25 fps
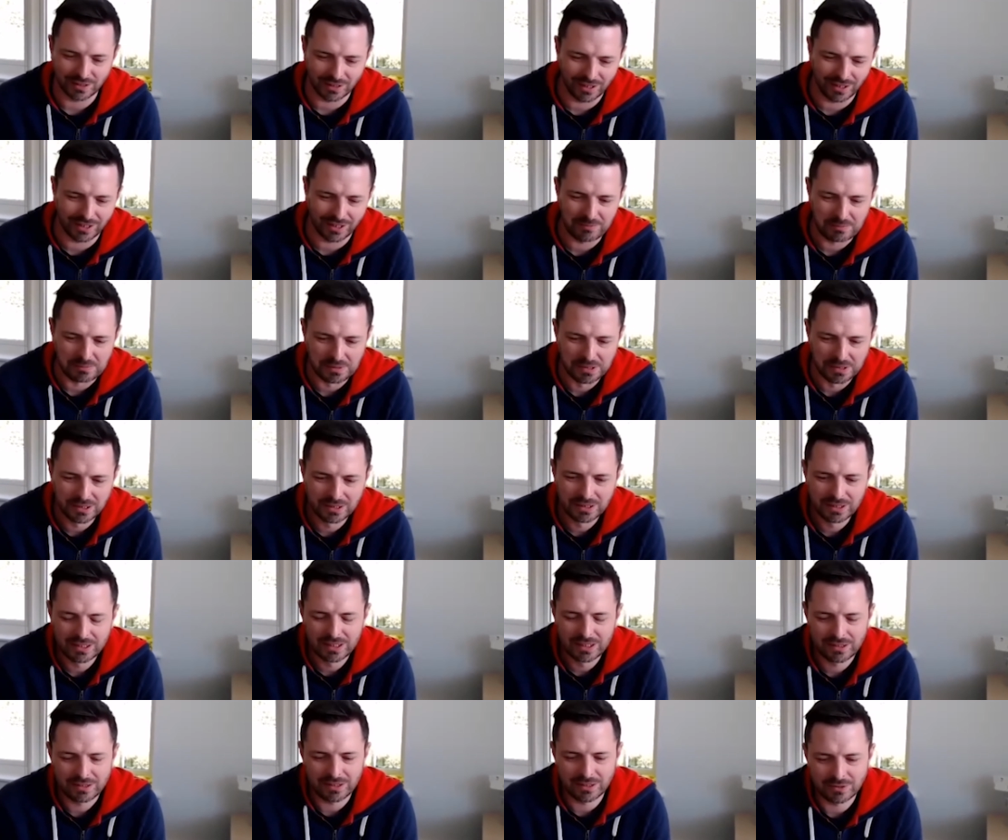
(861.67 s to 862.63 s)
Um,
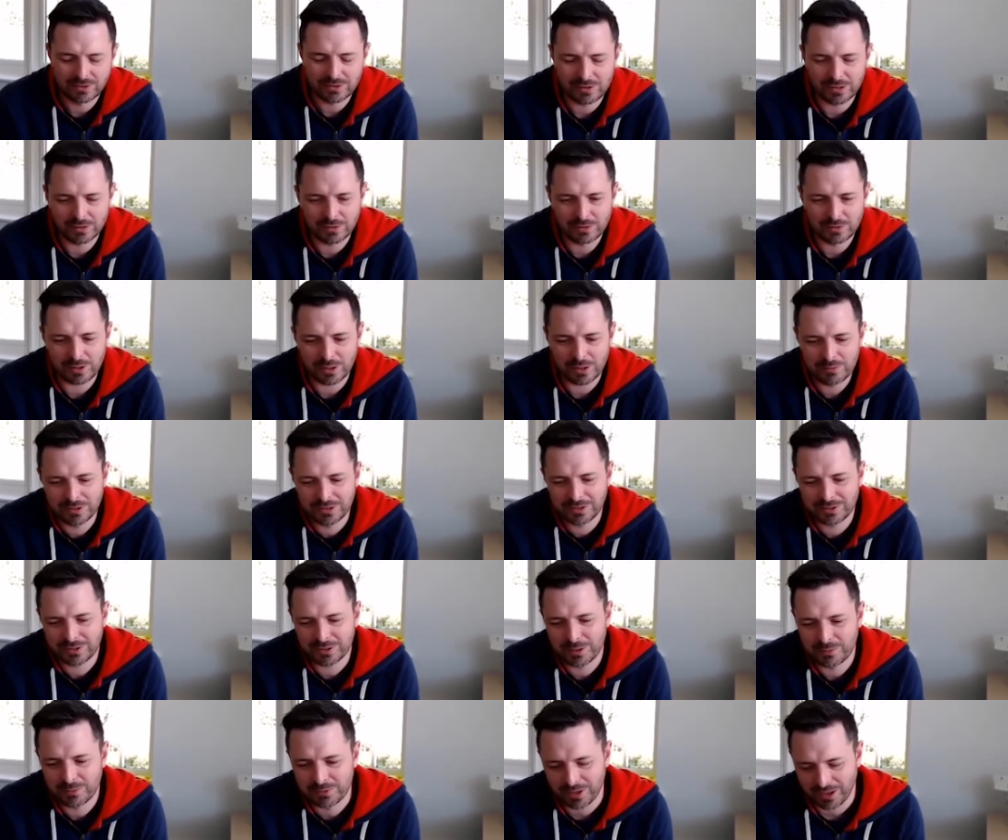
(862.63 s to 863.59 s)
there's there's so many
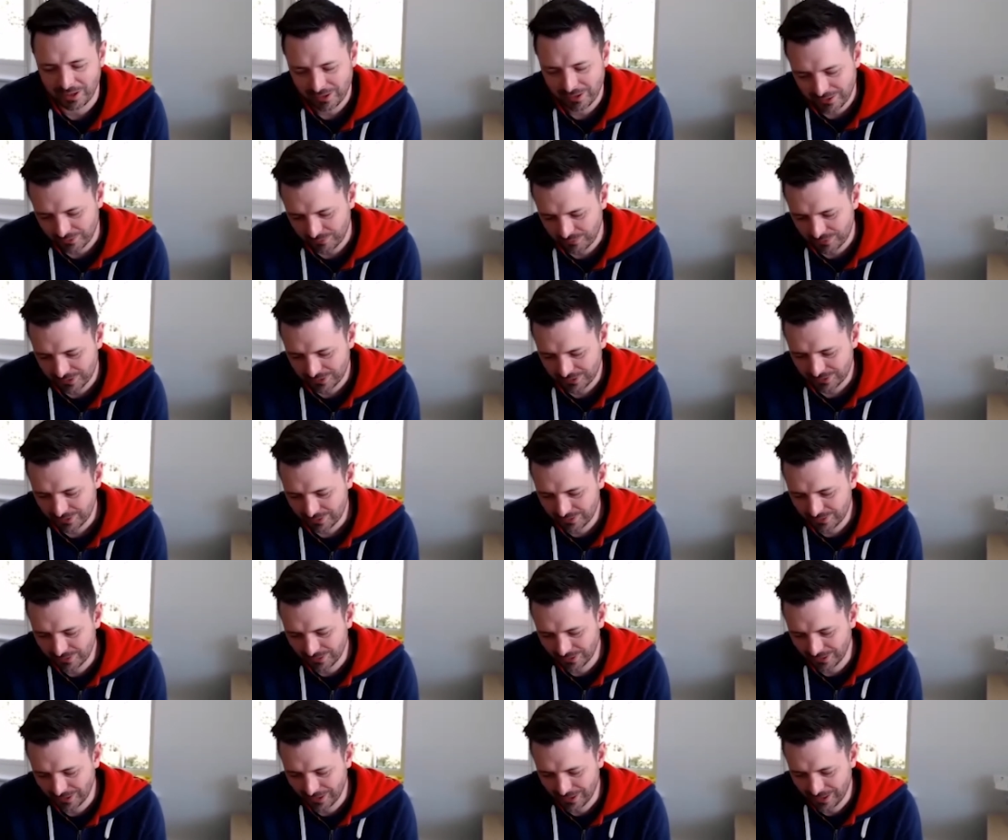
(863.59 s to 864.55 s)
terms that I think we
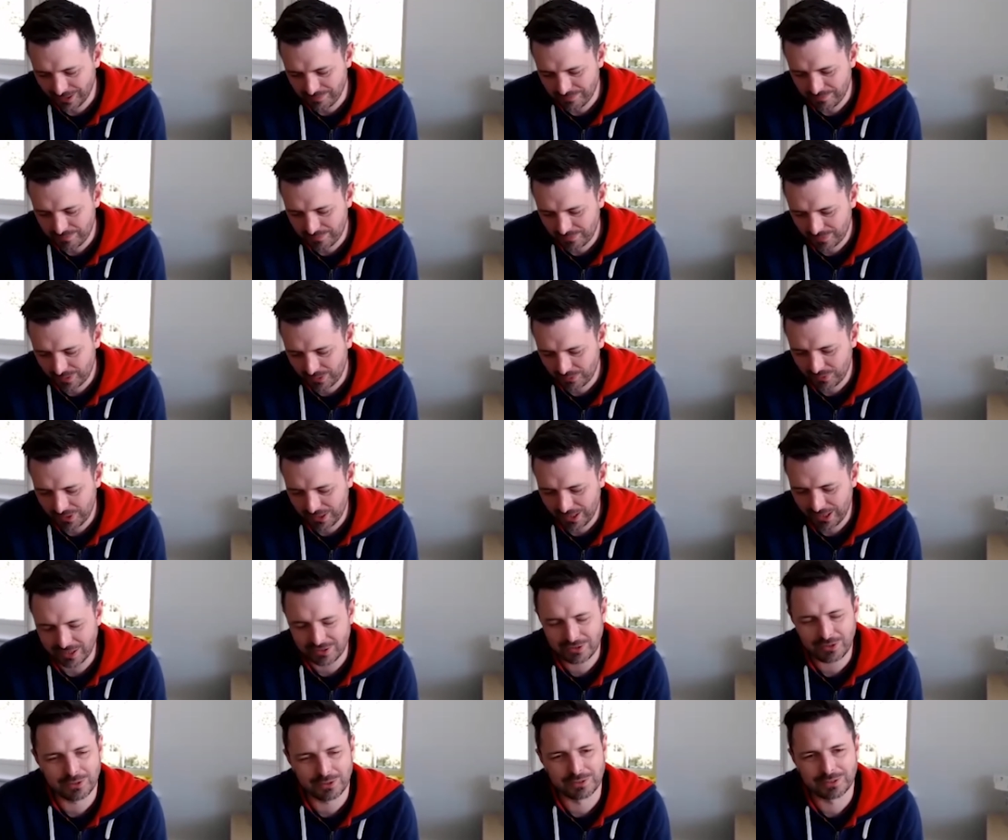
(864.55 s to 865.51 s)
do um, we
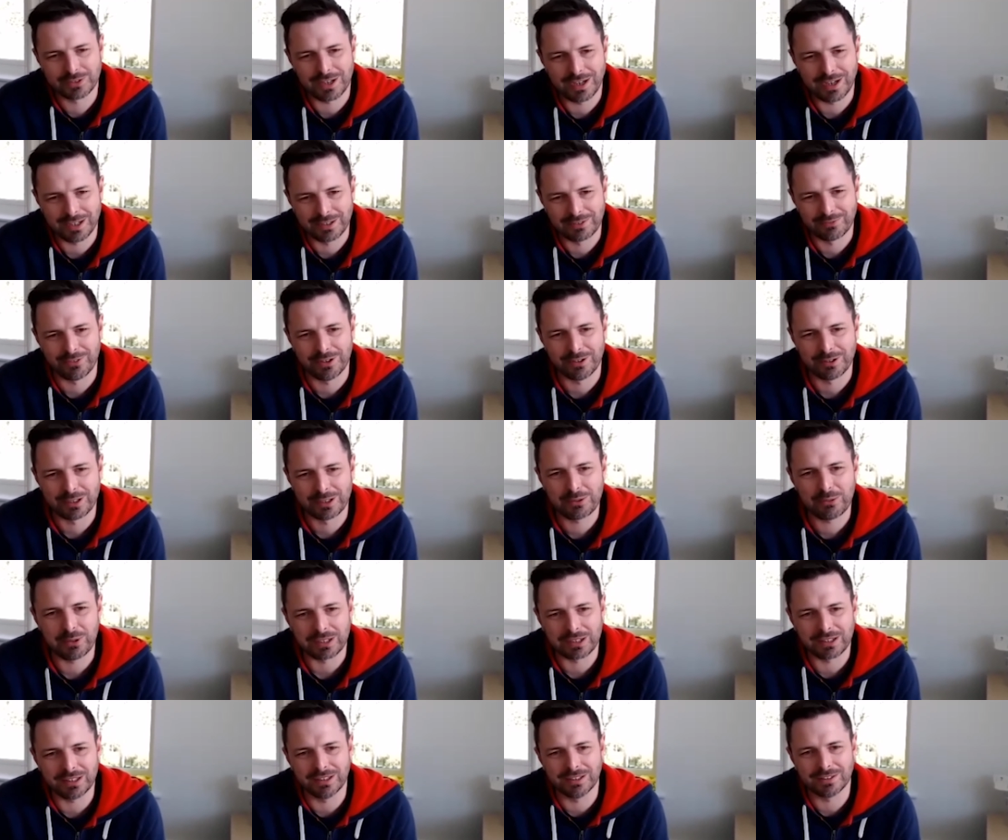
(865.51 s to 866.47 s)
get tongue tied very
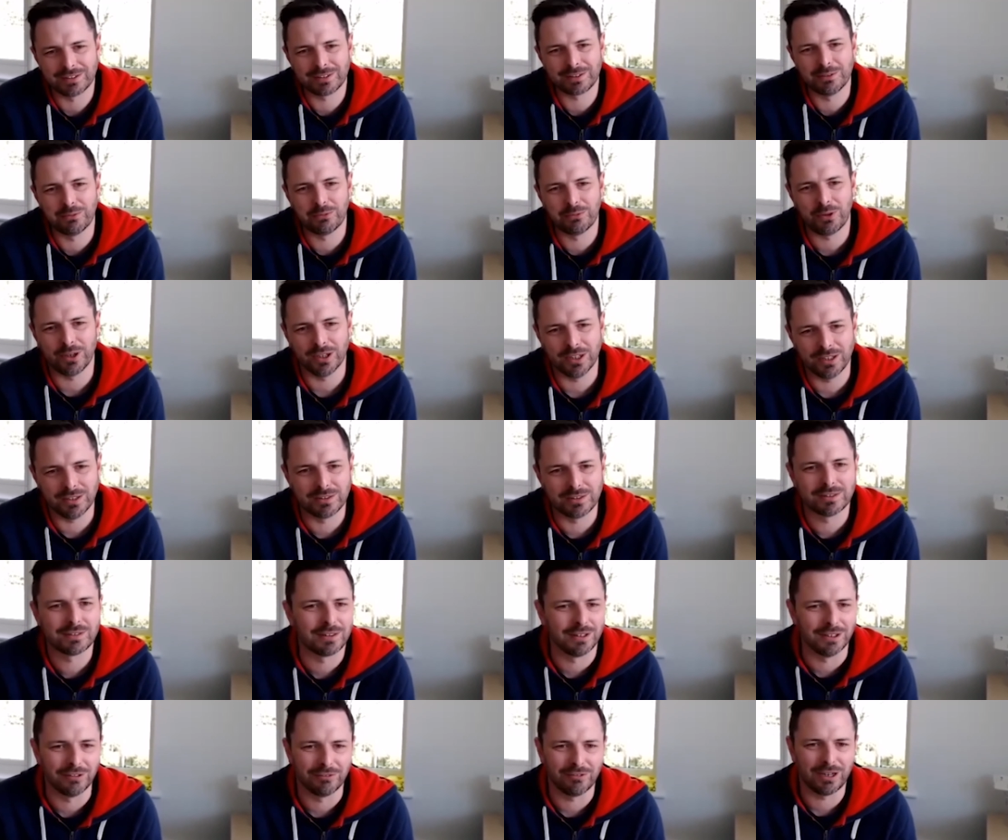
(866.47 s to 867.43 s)
quickly as to what is
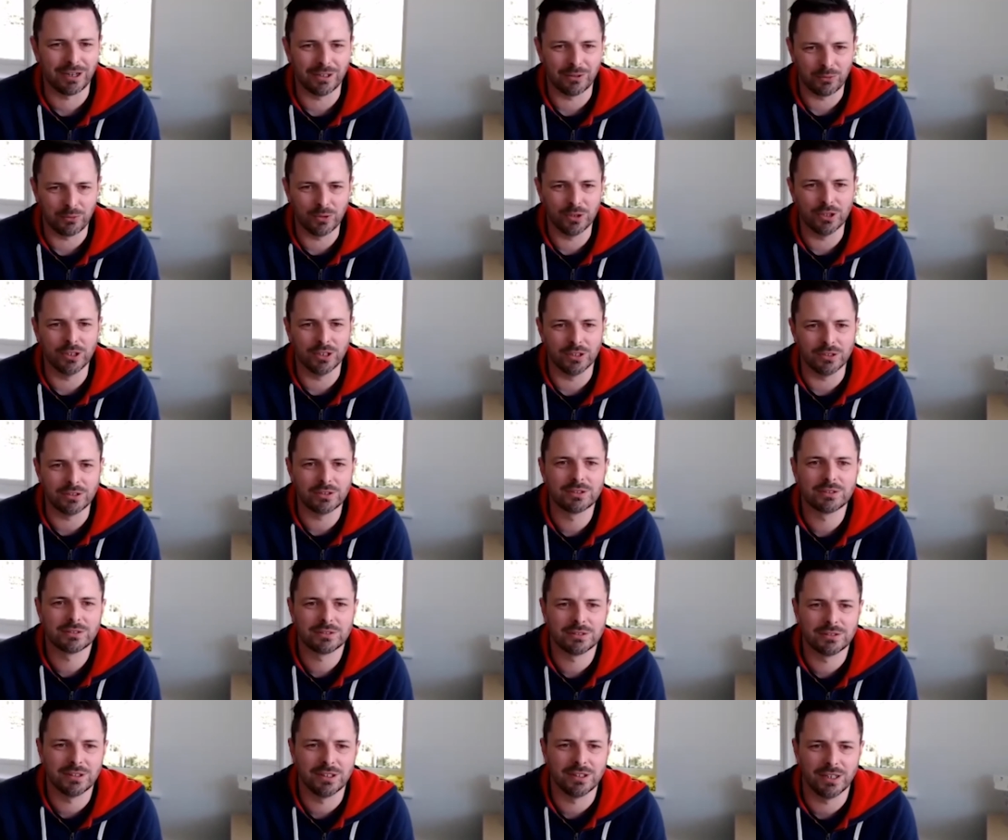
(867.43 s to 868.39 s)
the right word
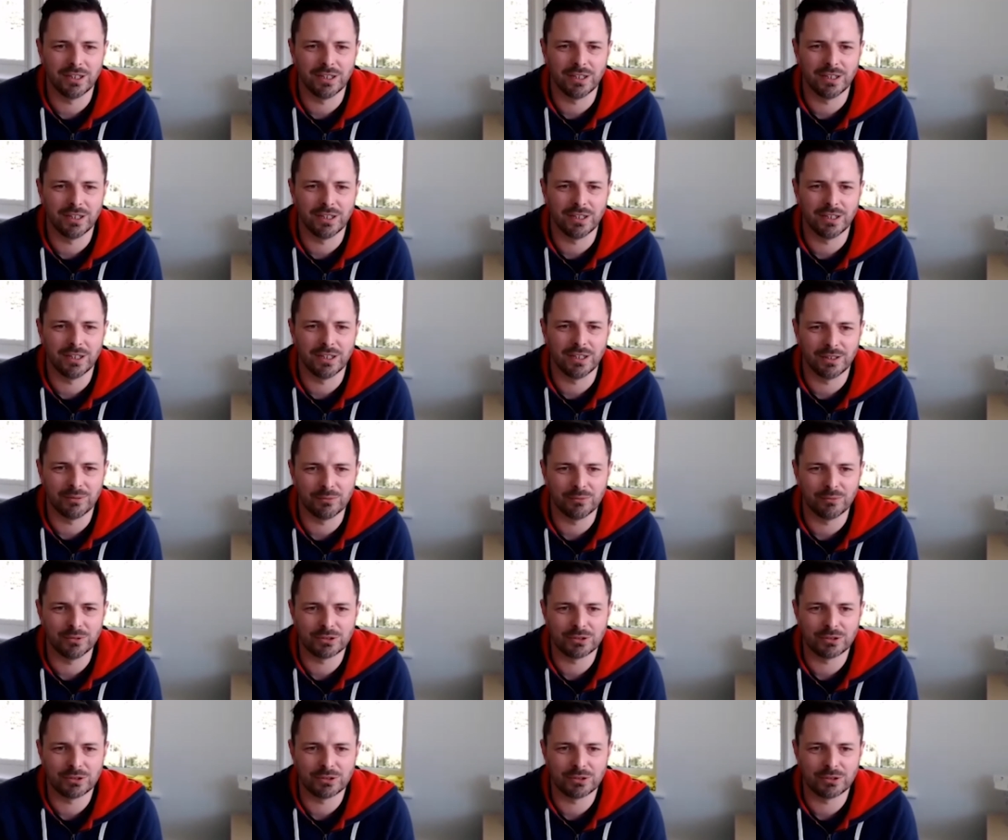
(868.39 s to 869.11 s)
uh, we should